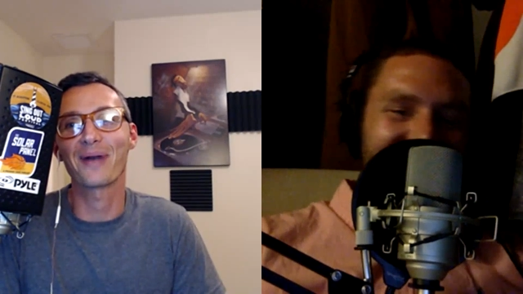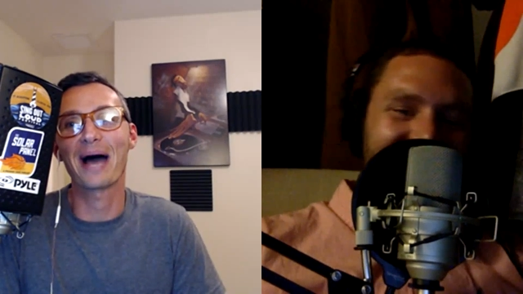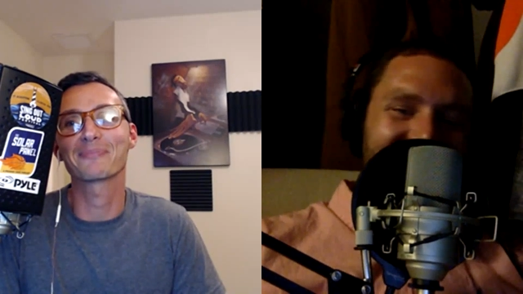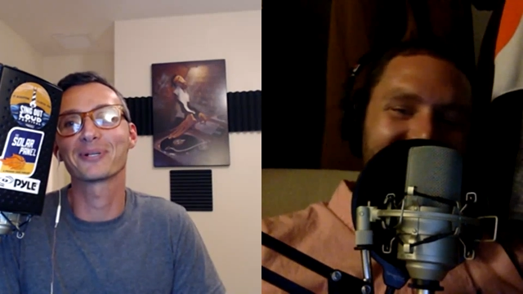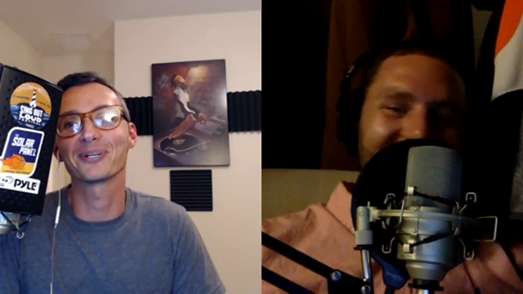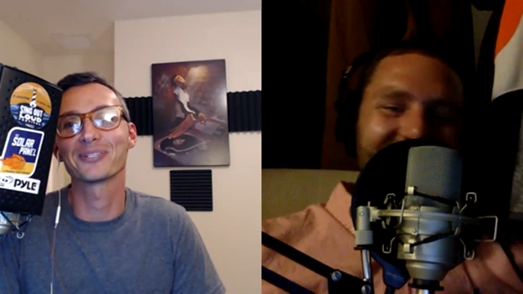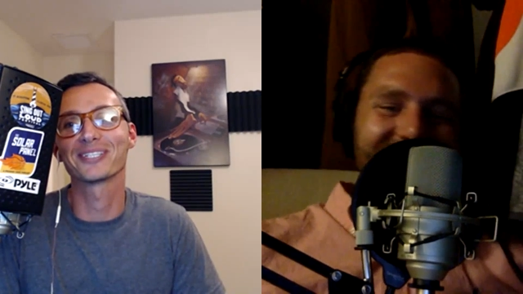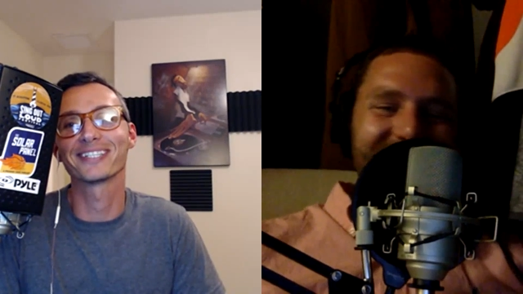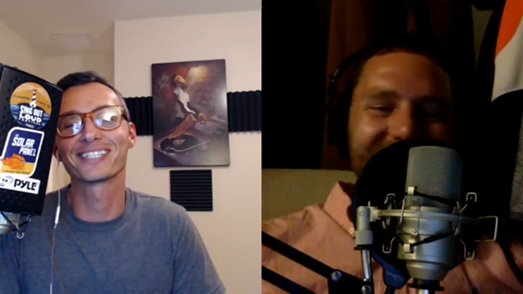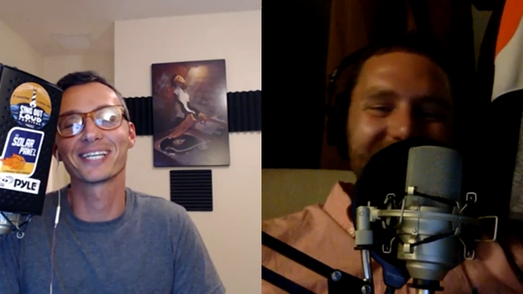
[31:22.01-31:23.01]

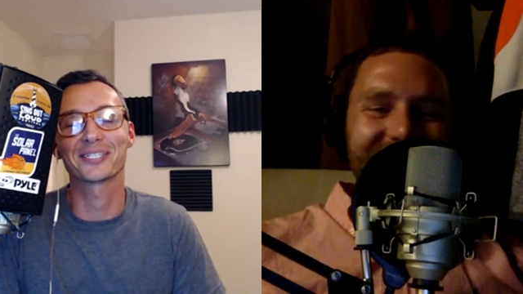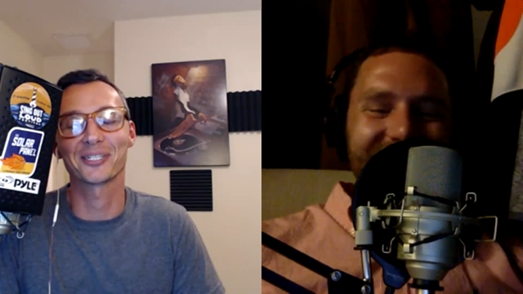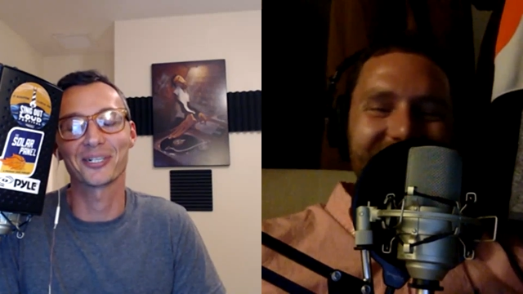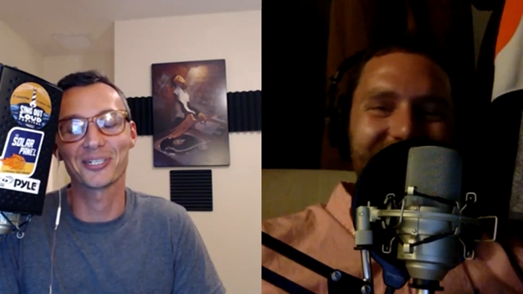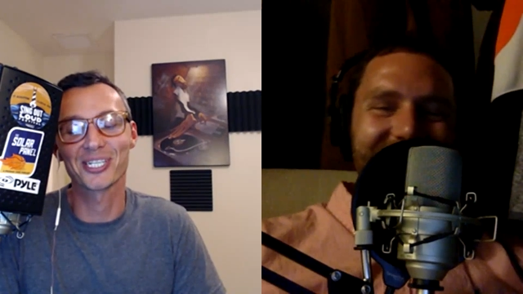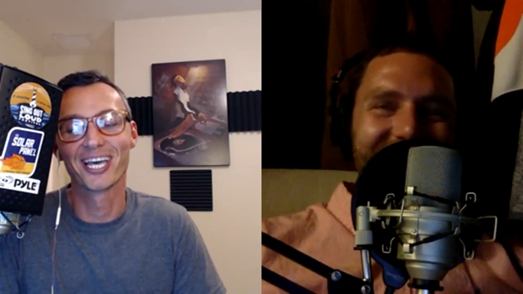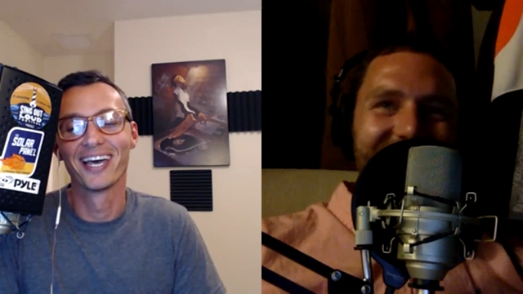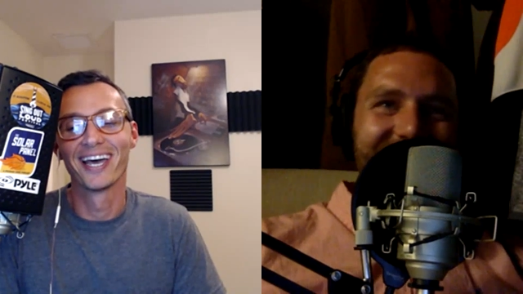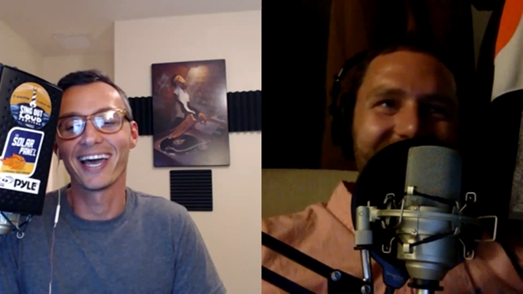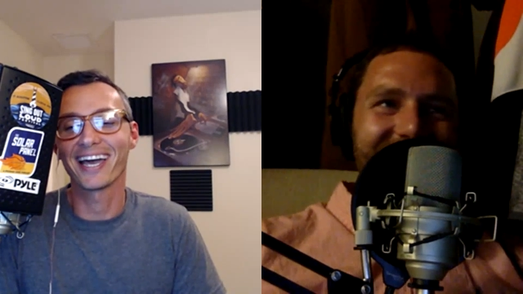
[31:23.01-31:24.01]
Speaker 1: raptors sixers
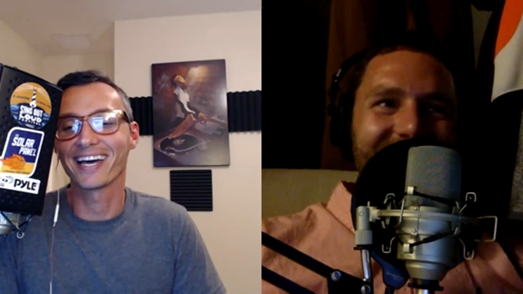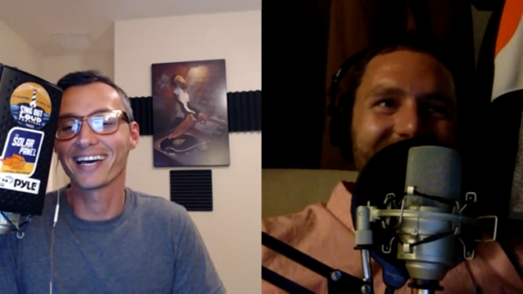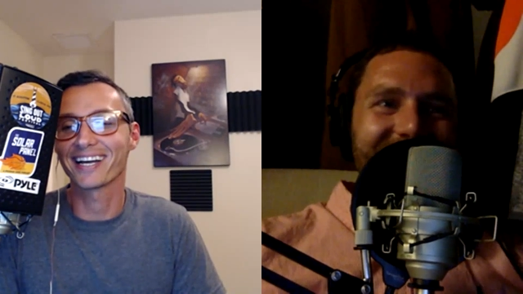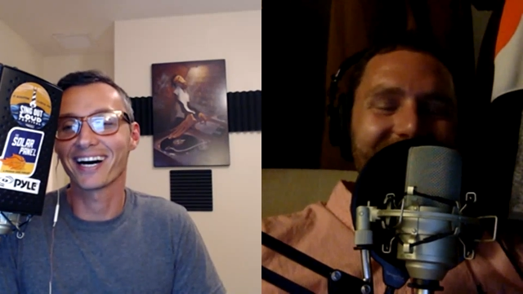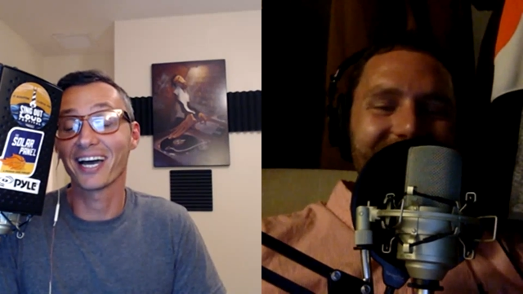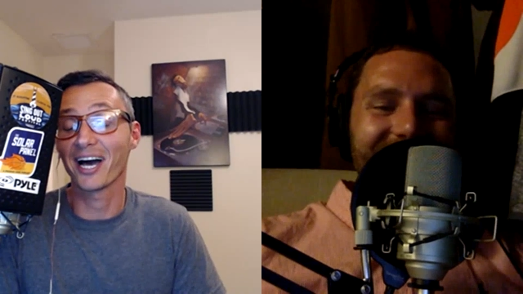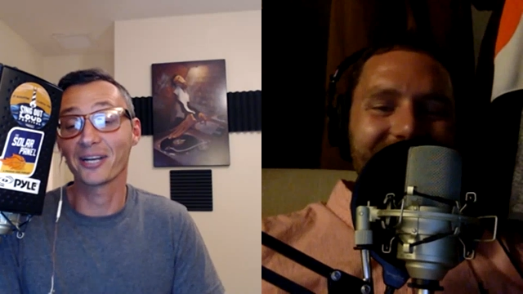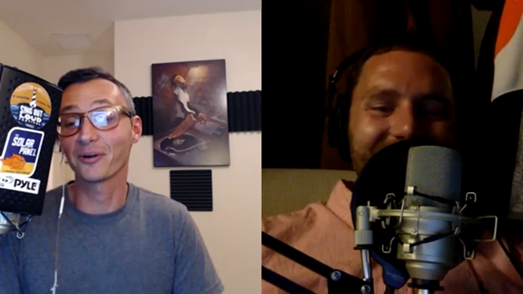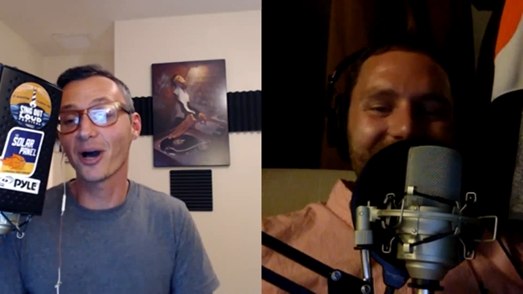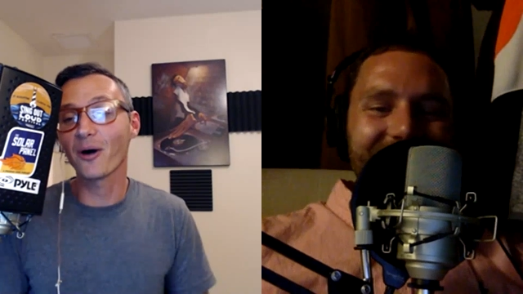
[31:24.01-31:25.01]
and
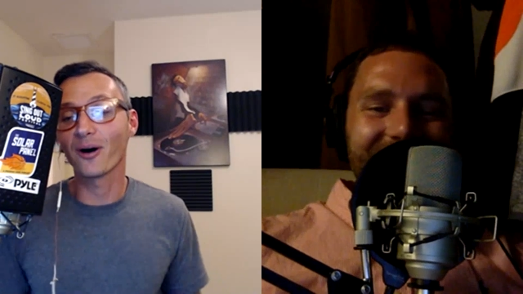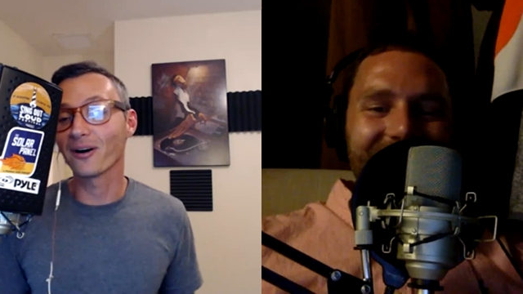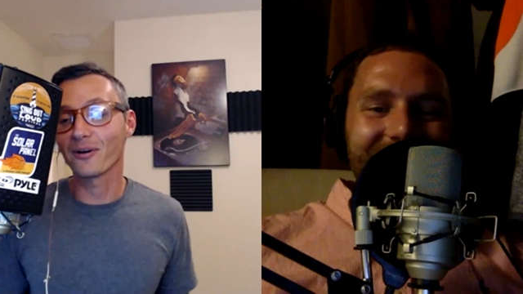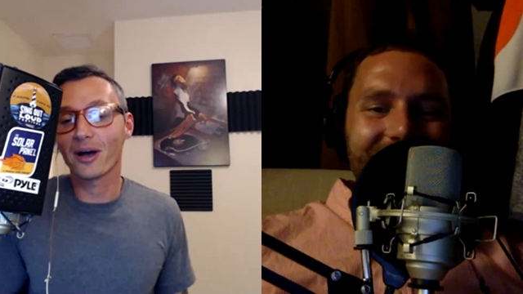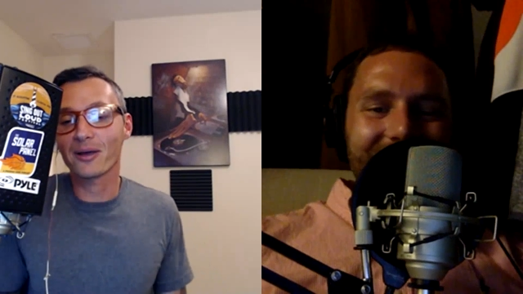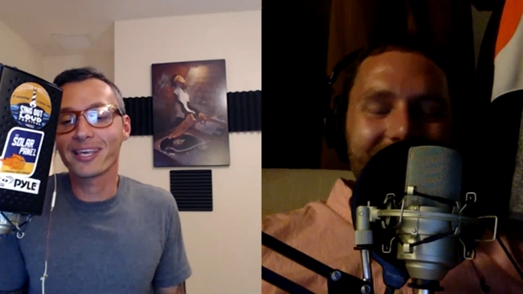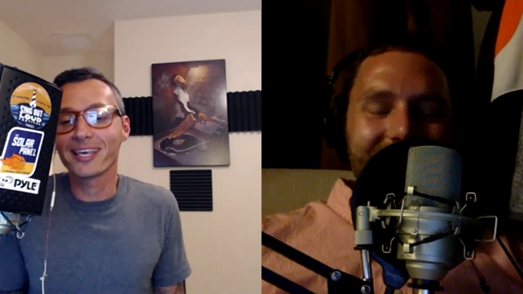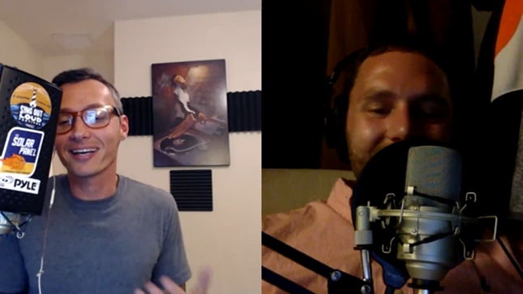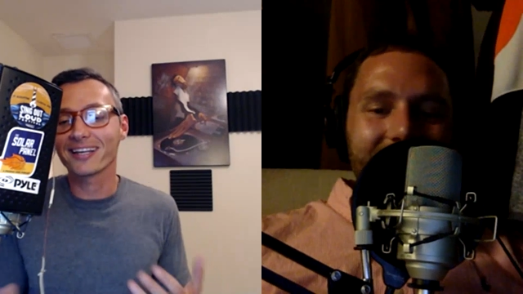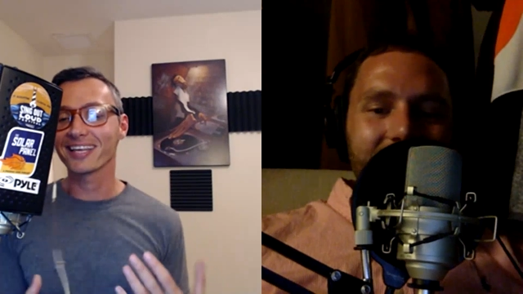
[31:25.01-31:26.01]
I, I don't know.
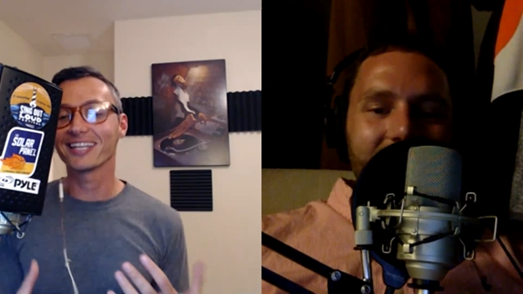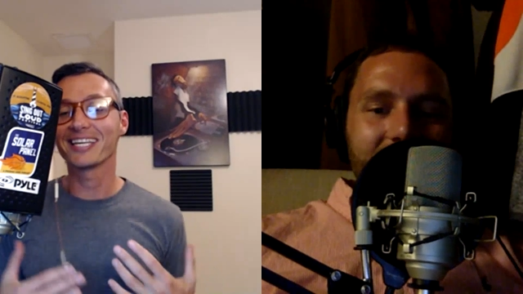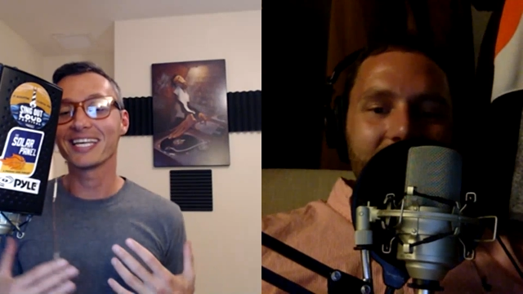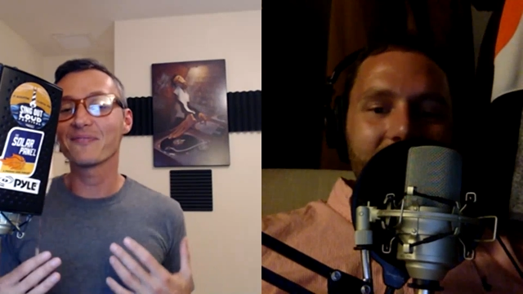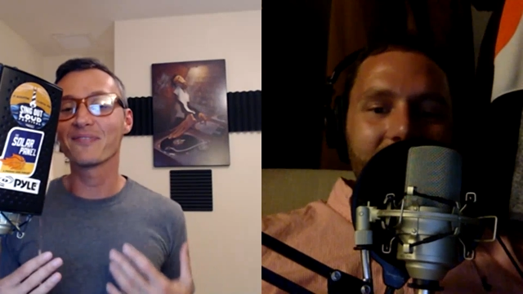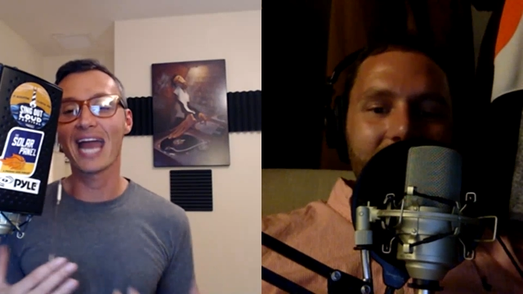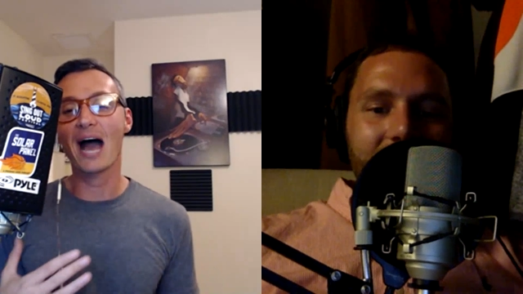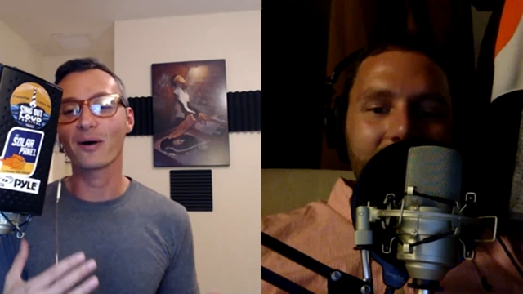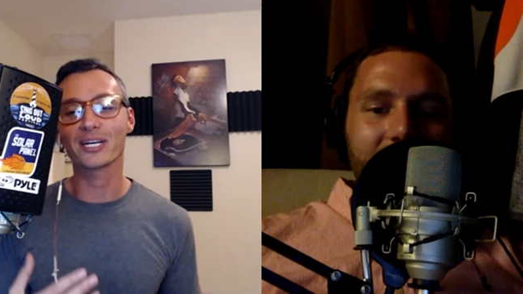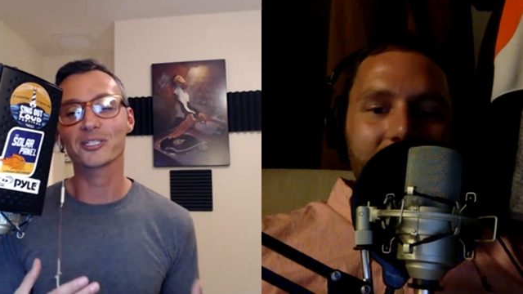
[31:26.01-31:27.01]
I, I,
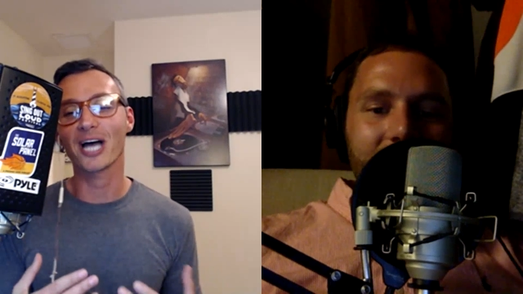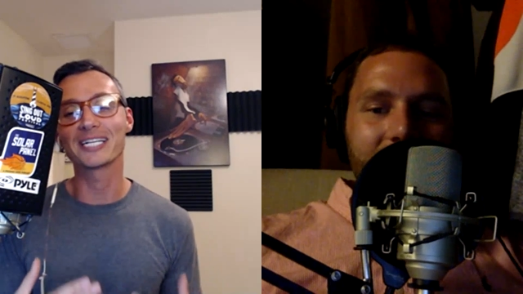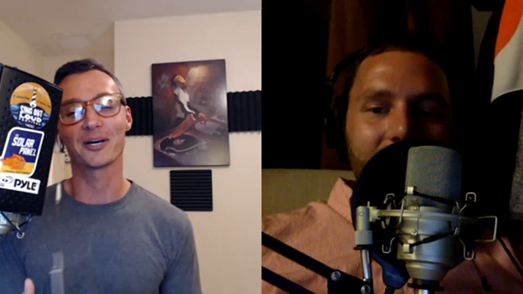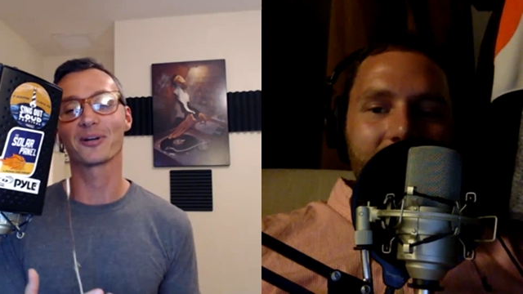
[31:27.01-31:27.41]
even now, I just I